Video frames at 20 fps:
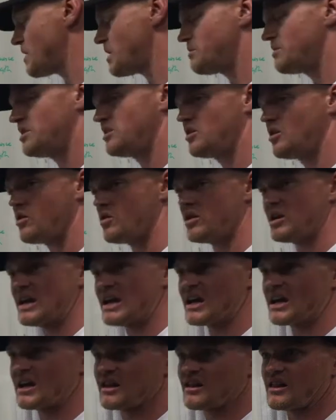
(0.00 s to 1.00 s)
may be
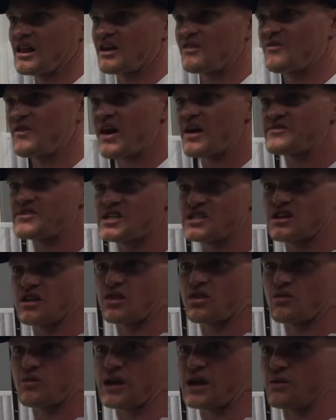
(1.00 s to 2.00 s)
doing like 5 sets of
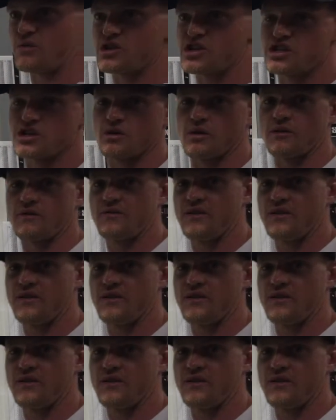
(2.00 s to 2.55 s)
3, which is only